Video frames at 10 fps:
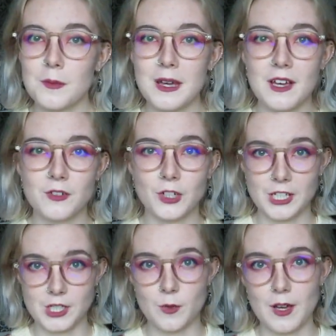we may have
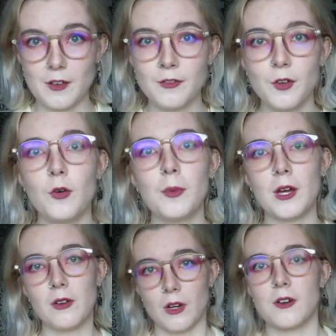gone into a
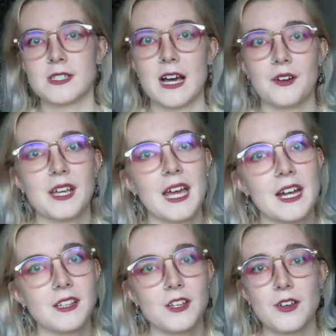full-blown lockdown
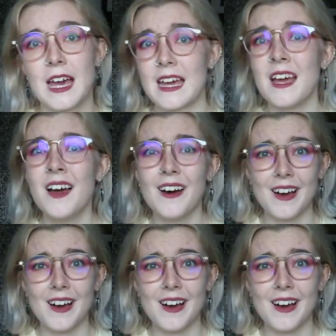again in the UK.